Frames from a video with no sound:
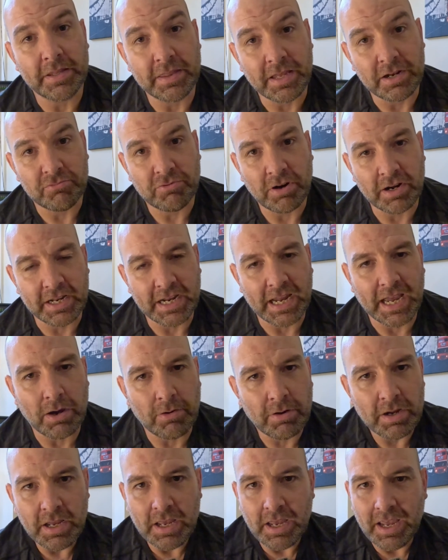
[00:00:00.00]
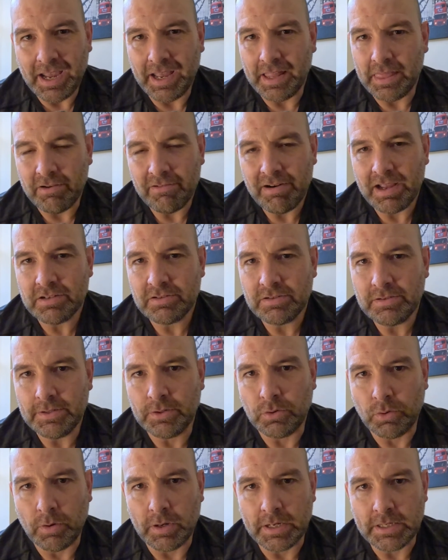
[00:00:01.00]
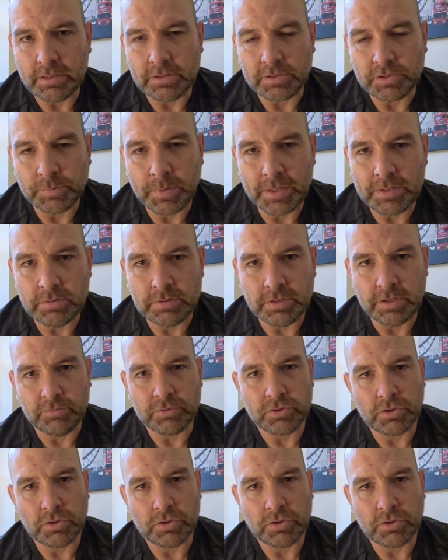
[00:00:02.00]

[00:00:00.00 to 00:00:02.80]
They're running out and they're actually quite expensive.